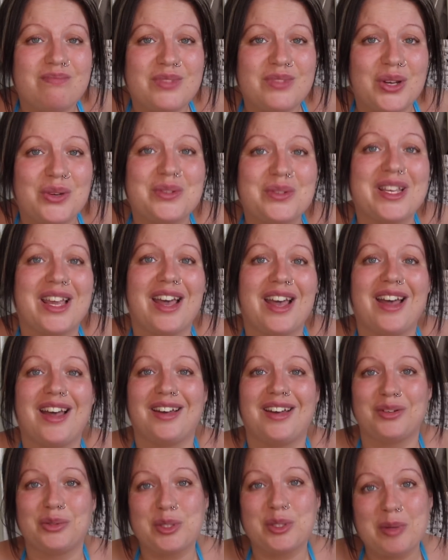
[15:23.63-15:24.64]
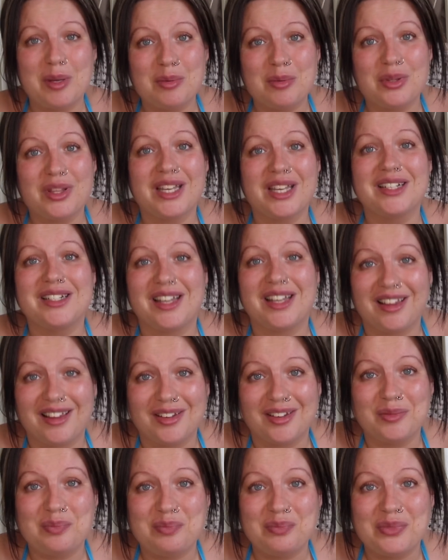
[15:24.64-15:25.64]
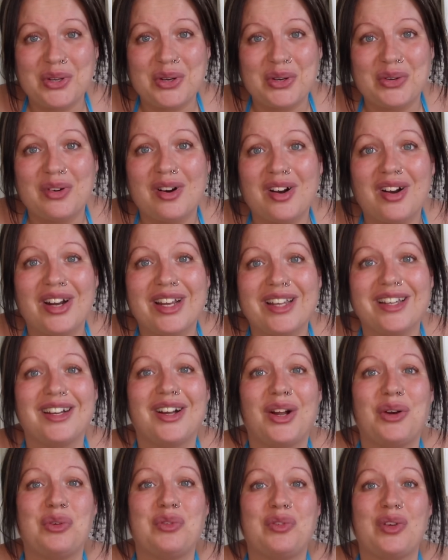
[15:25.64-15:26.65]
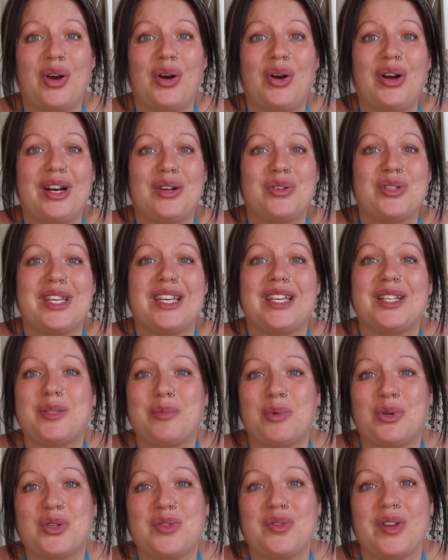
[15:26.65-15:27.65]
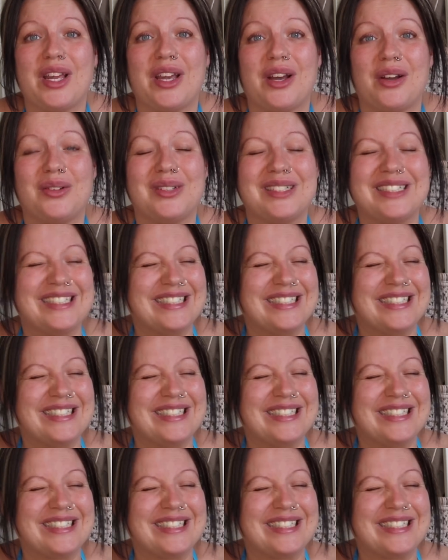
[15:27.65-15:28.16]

don't care what people think dear Alright, I love y'all and I'll see you in tomorrow's video.